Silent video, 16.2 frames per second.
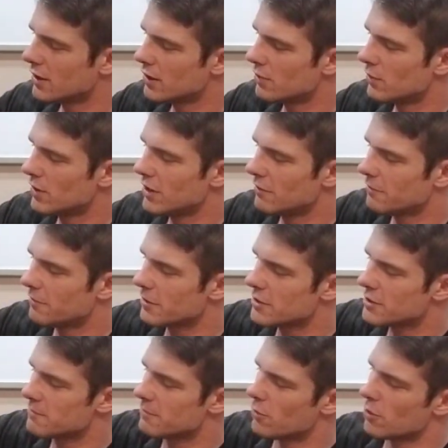Well, first
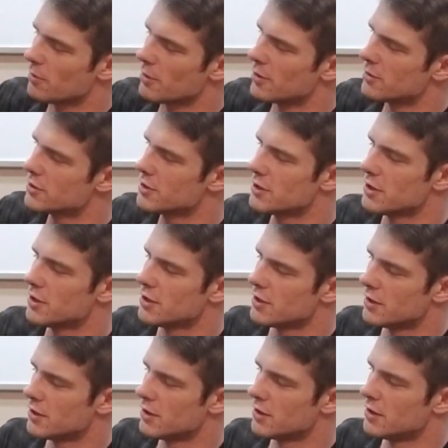and foremost,
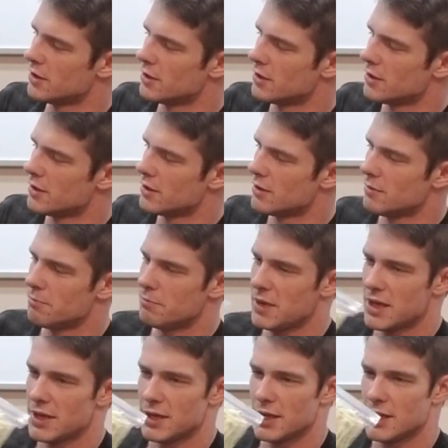
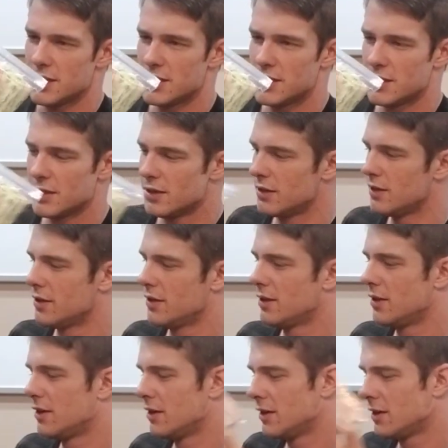Band-Aids.
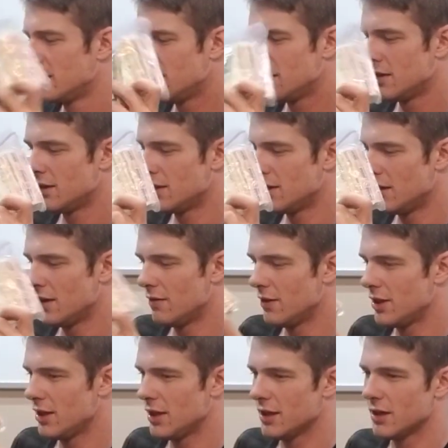
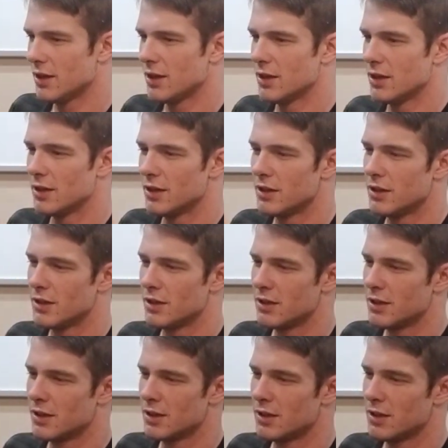Everything
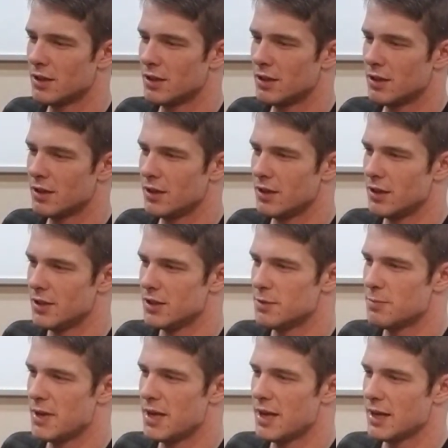in this
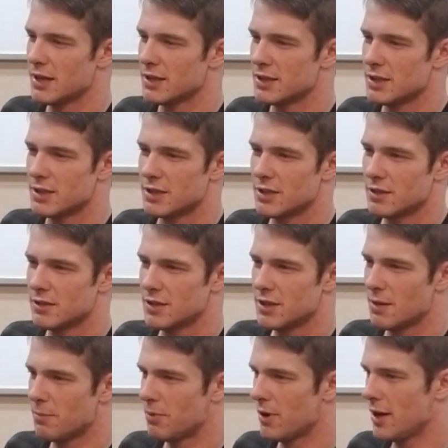bag is
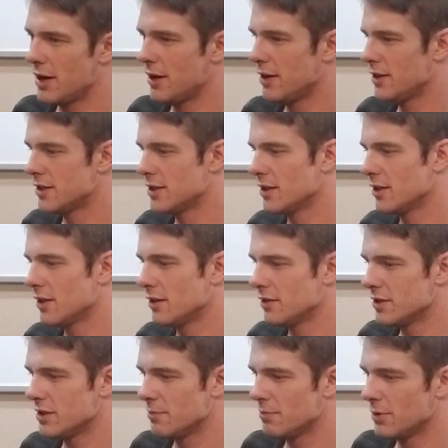separated into little
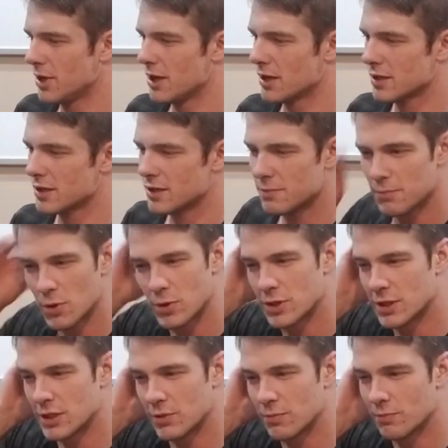Ziplocs,
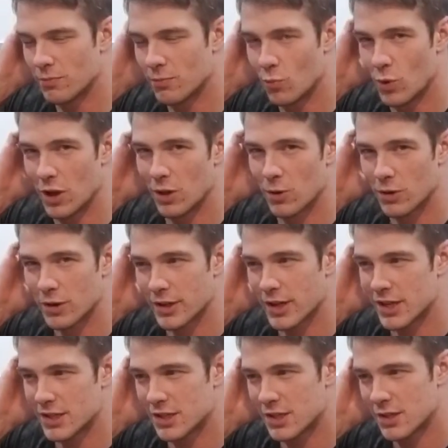mostly well
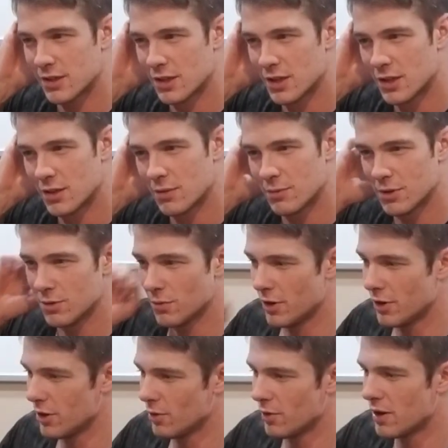organized. You want
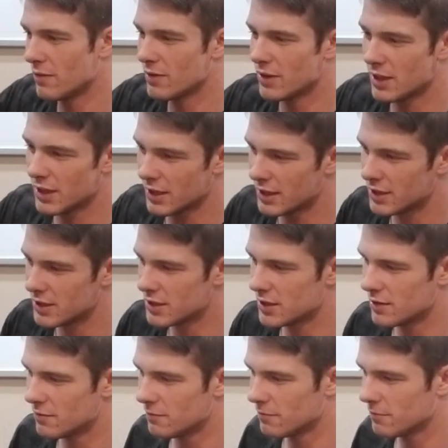to know where everything is,
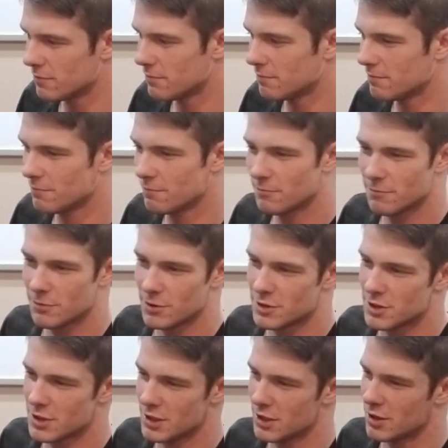and first
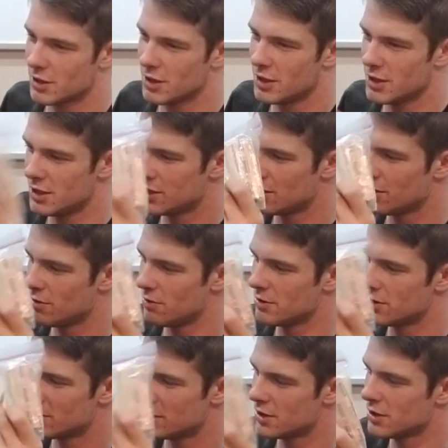thing you're going to need to know
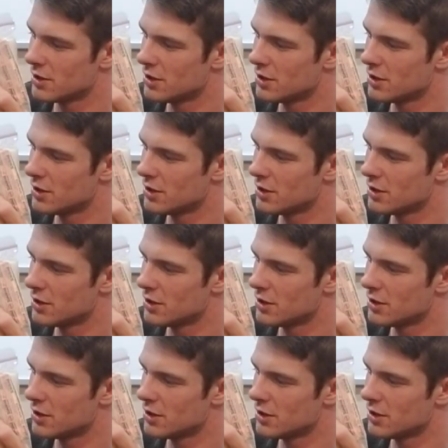is